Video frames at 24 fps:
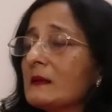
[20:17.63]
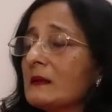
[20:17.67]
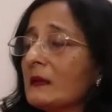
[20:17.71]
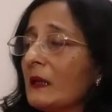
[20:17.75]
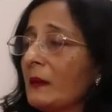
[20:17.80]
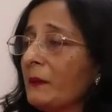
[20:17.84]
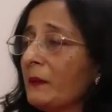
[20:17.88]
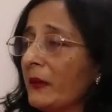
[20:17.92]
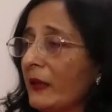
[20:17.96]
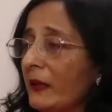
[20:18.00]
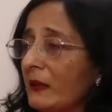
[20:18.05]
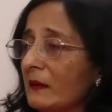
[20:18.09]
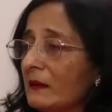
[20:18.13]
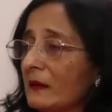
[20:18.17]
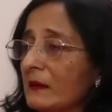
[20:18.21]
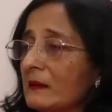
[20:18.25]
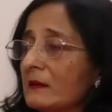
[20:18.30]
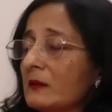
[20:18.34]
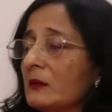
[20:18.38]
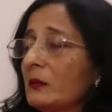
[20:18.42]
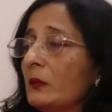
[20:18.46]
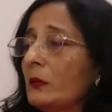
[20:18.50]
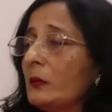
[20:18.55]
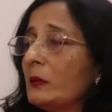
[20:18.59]
same rate
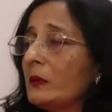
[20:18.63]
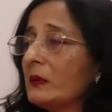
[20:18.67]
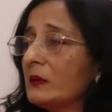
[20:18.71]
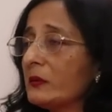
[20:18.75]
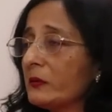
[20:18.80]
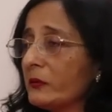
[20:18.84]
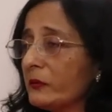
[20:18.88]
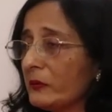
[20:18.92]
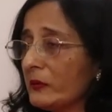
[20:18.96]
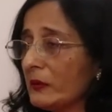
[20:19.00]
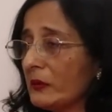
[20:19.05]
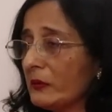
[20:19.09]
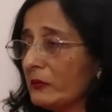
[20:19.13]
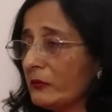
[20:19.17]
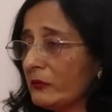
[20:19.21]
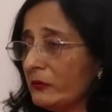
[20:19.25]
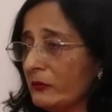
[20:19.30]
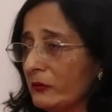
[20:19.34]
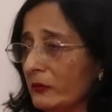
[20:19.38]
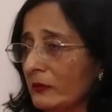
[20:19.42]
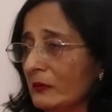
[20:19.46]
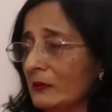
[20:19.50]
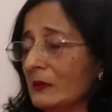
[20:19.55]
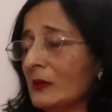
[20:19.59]
as the local students
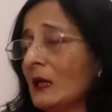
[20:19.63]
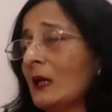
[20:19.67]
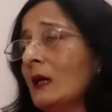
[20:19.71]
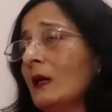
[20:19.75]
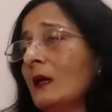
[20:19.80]
do.